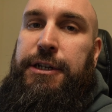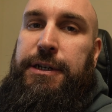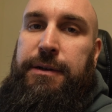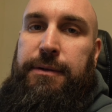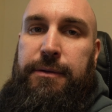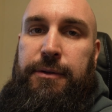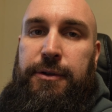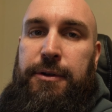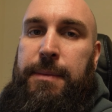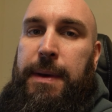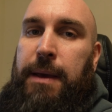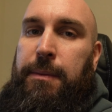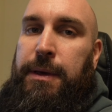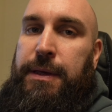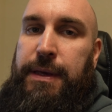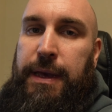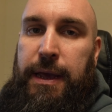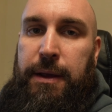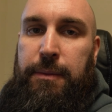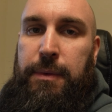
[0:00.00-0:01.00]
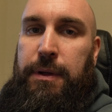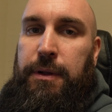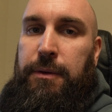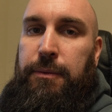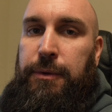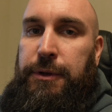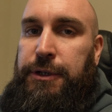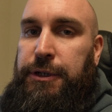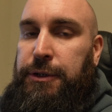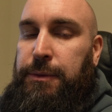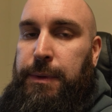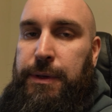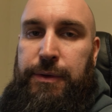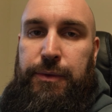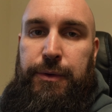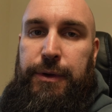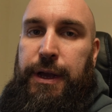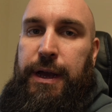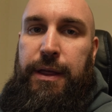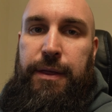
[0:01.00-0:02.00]
And you may be saying, well, Richard, we
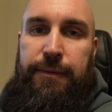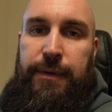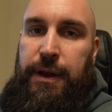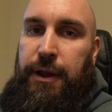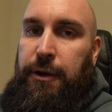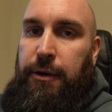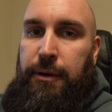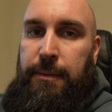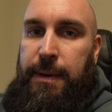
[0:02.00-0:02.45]
saw your other video